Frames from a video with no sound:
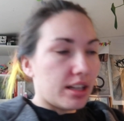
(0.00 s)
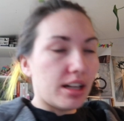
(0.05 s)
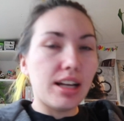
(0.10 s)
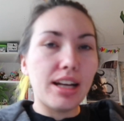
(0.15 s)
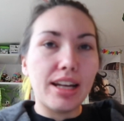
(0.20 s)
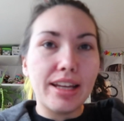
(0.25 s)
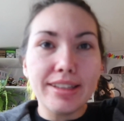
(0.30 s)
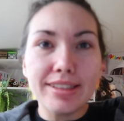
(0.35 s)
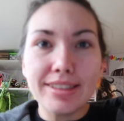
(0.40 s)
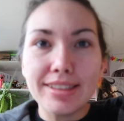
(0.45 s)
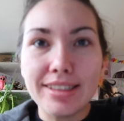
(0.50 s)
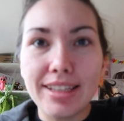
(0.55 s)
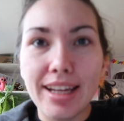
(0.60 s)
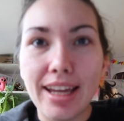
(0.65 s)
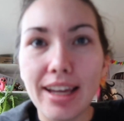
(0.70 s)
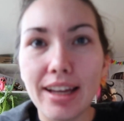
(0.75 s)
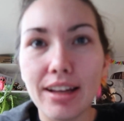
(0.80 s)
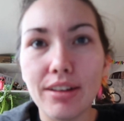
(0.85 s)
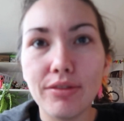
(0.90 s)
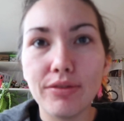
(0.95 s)
the
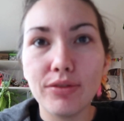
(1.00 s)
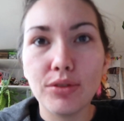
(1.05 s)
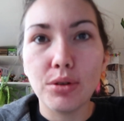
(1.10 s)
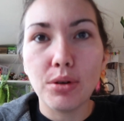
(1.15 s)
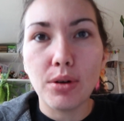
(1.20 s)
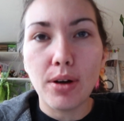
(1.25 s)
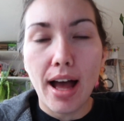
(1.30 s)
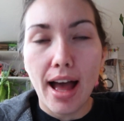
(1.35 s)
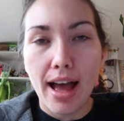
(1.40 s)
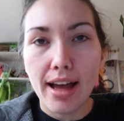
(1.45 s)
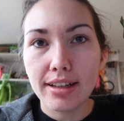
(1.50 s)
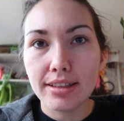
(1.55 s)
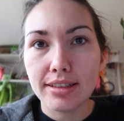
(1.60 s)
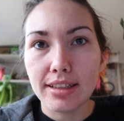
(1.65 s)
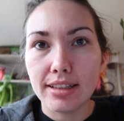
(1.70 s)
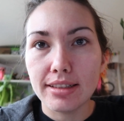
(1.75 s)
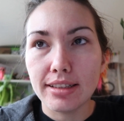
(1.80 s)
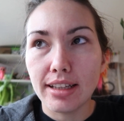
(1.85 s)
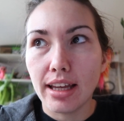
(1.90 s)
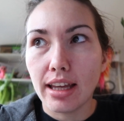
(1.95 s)
listing for
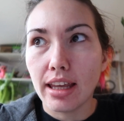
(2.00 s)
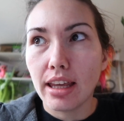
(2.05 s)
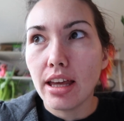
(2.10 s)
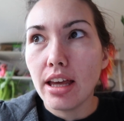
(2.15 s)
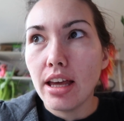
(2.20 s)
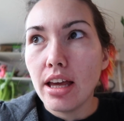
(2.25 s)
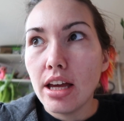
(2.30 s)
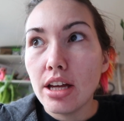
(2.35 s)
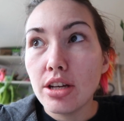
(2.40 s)
accessing